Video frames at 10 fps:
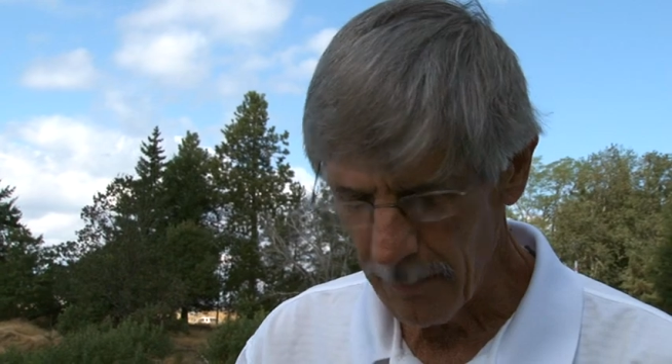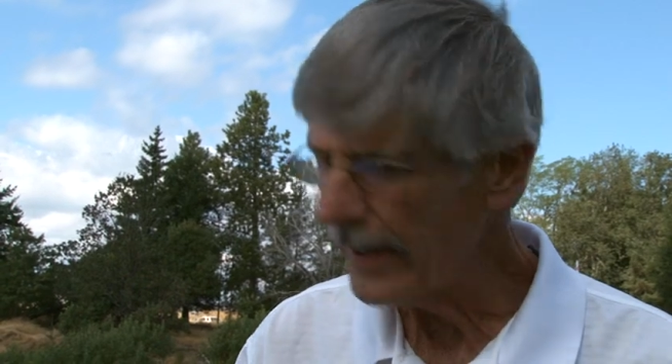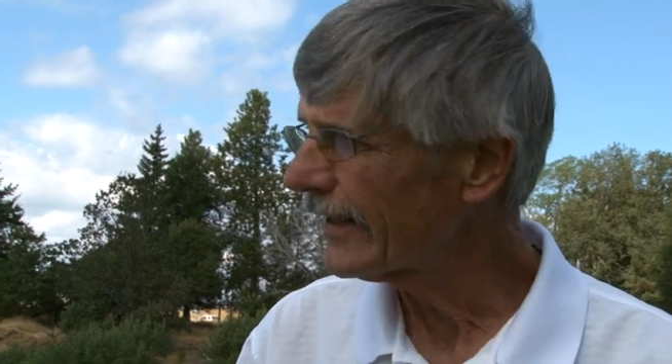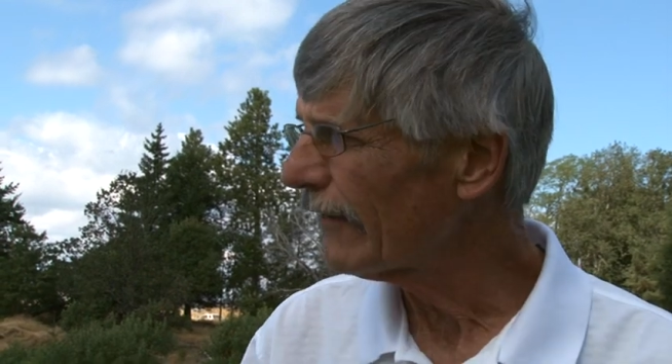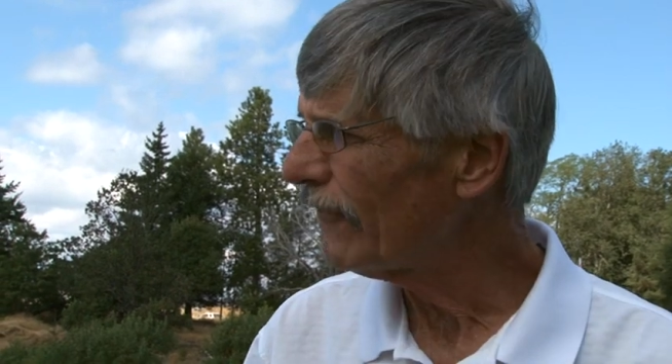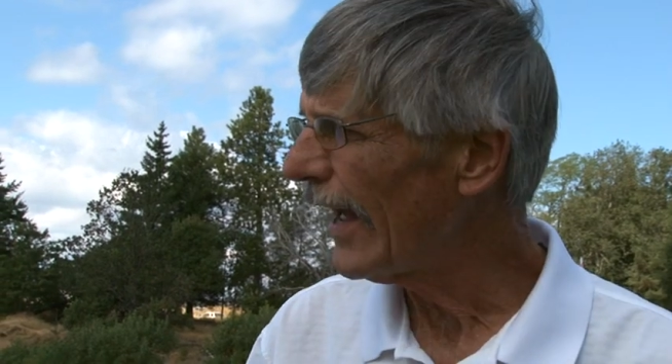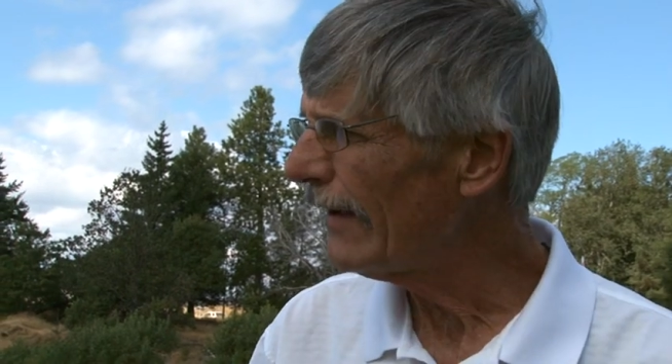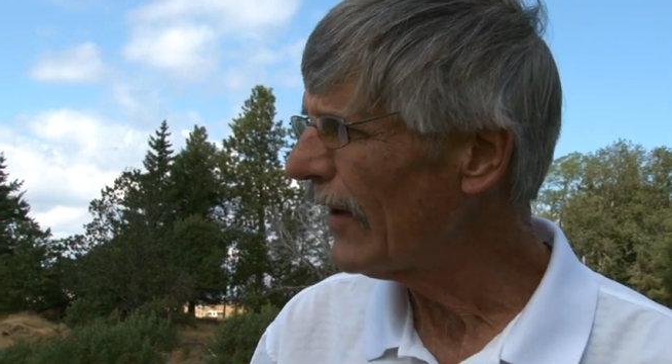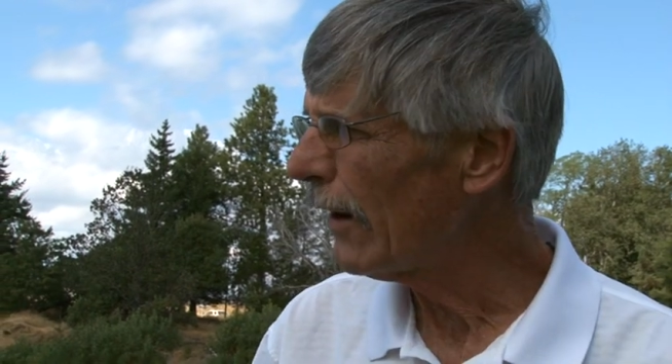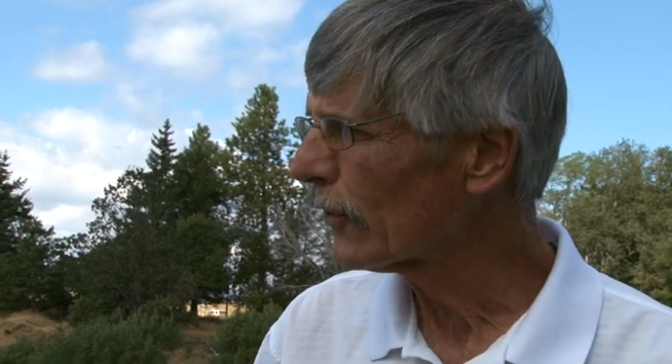to make that
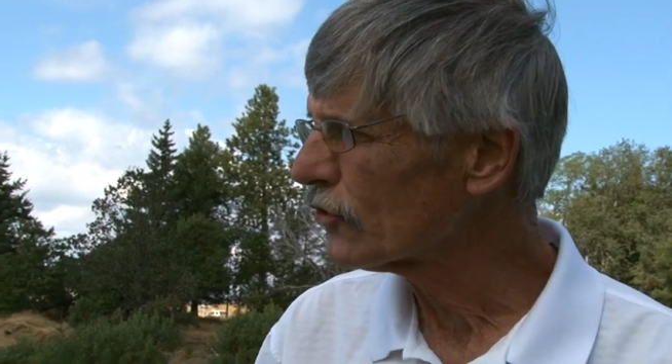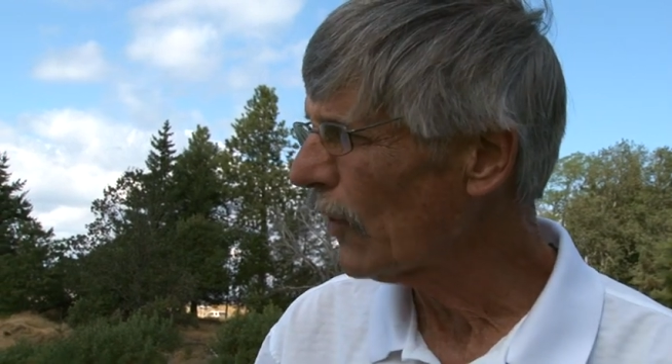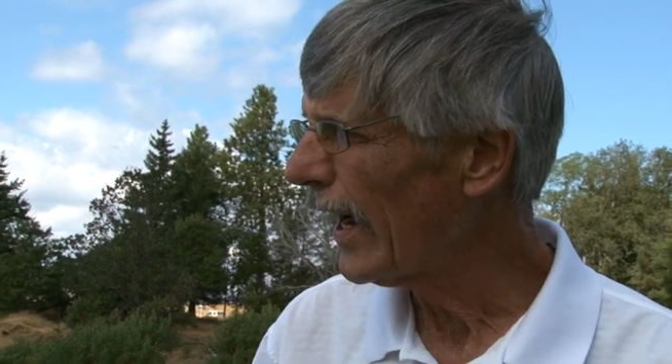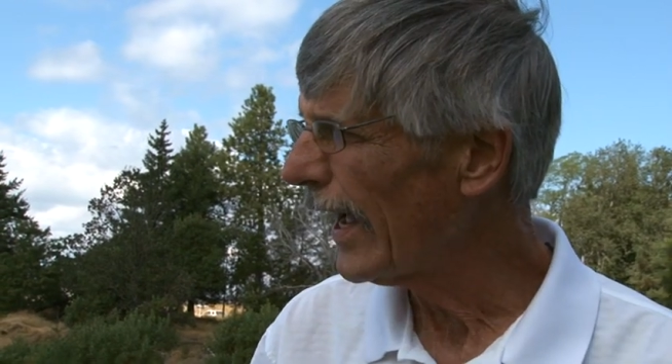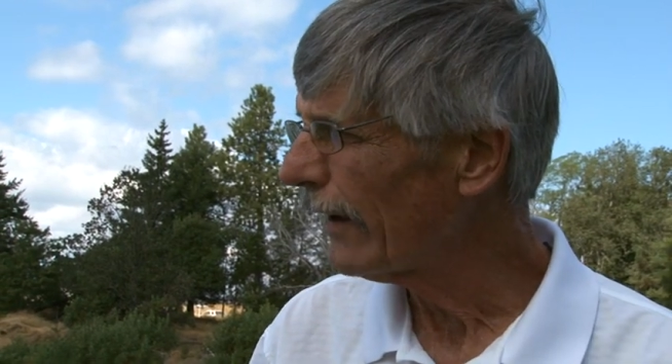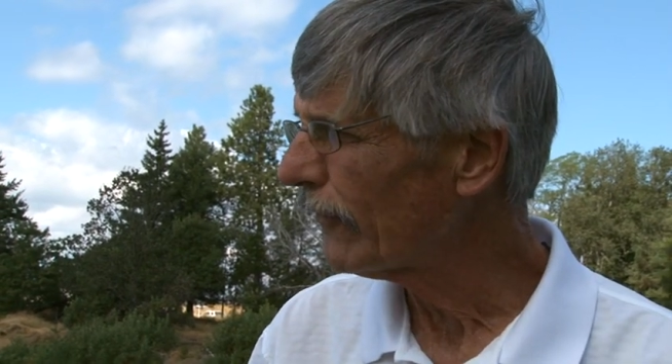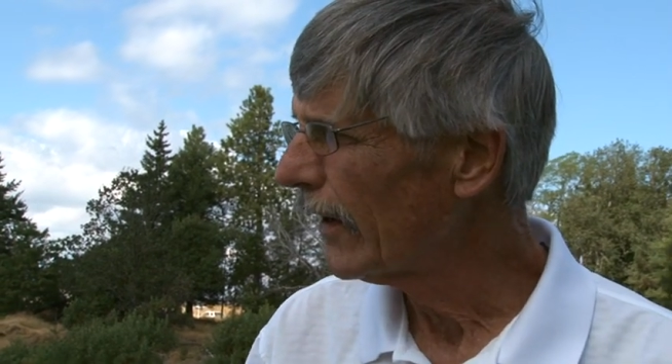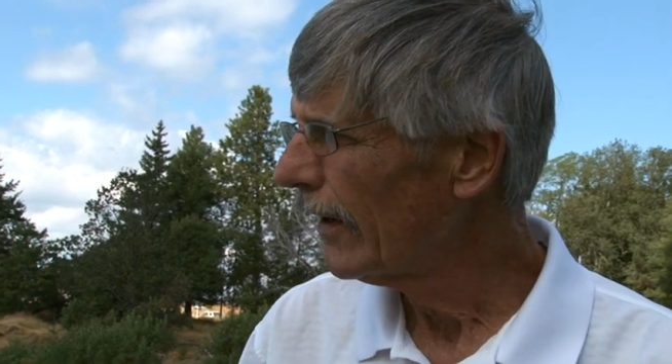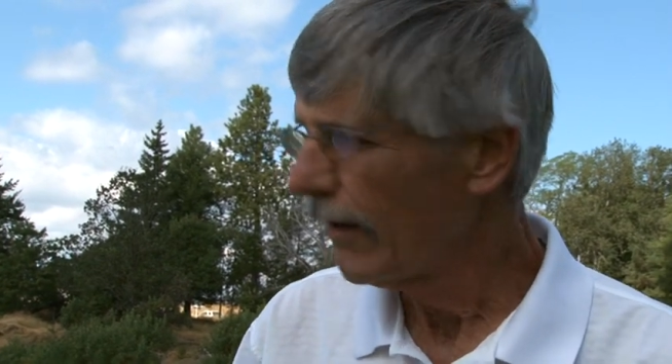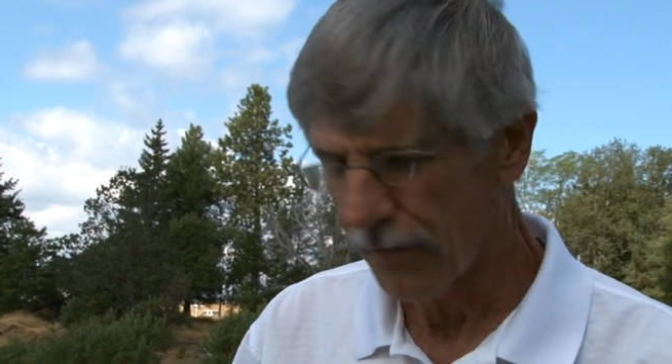5-hour drive
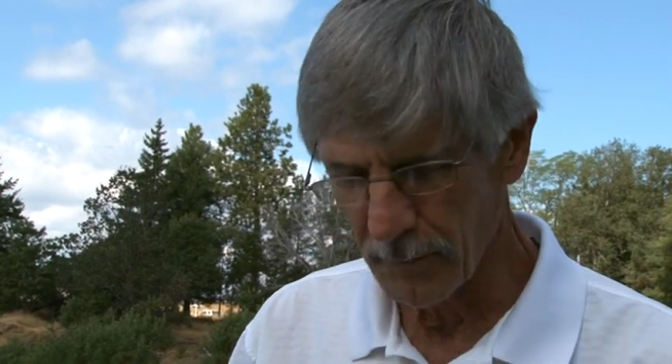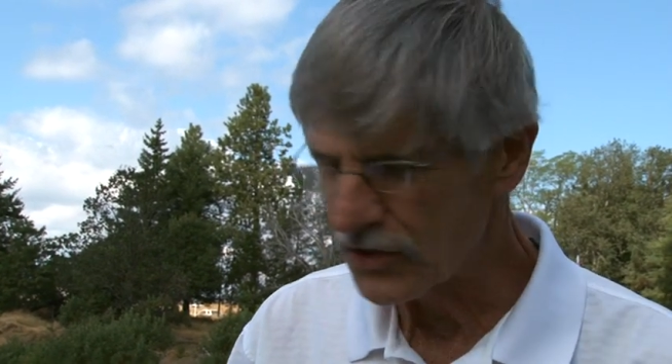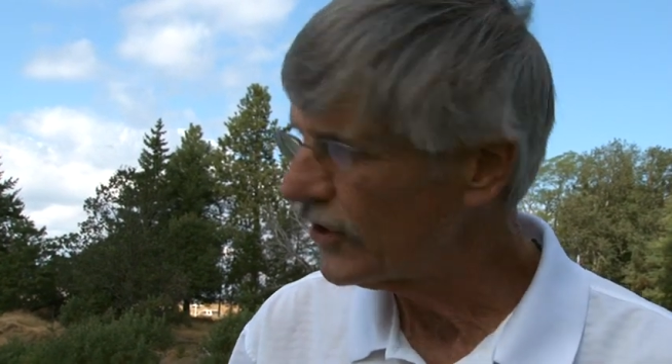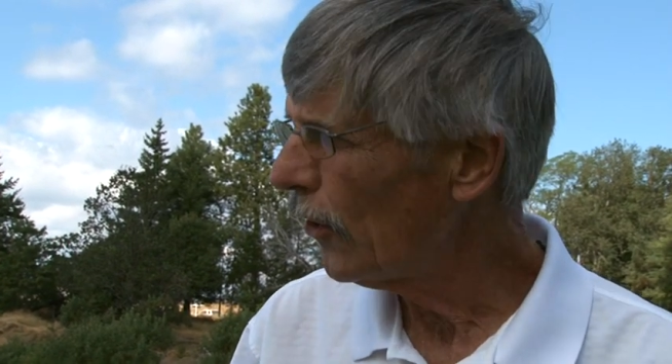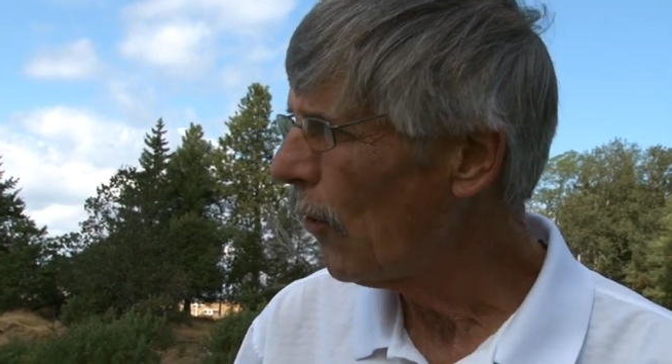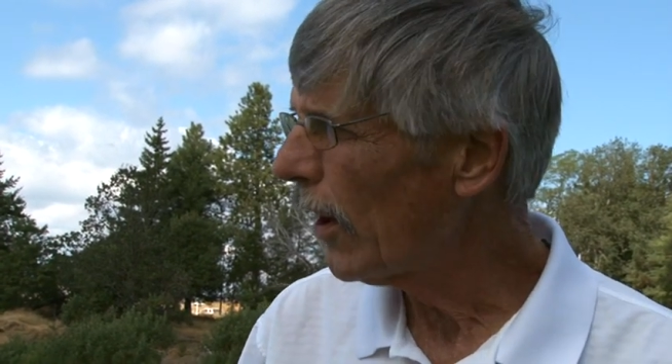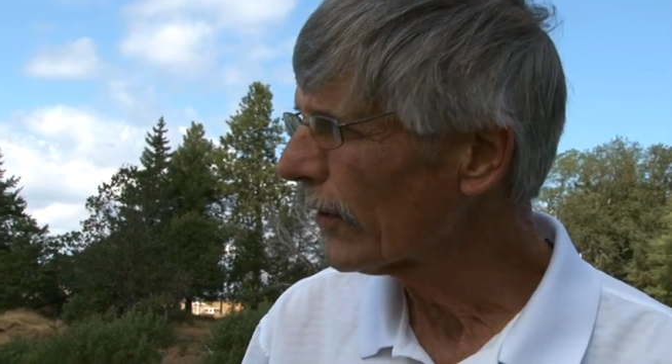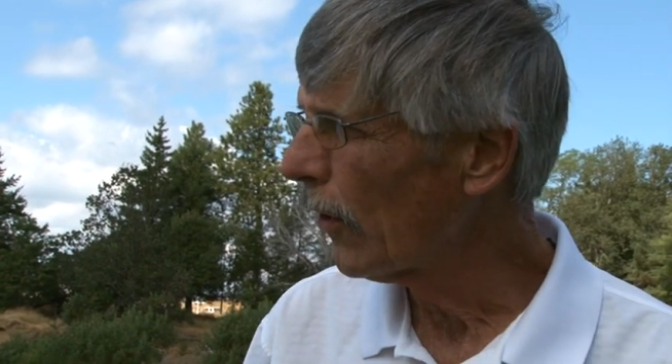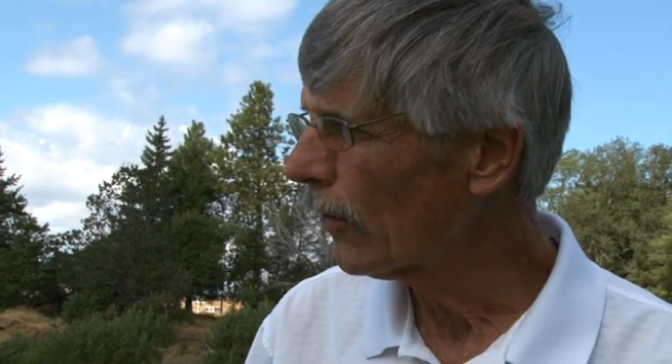from Stillwater,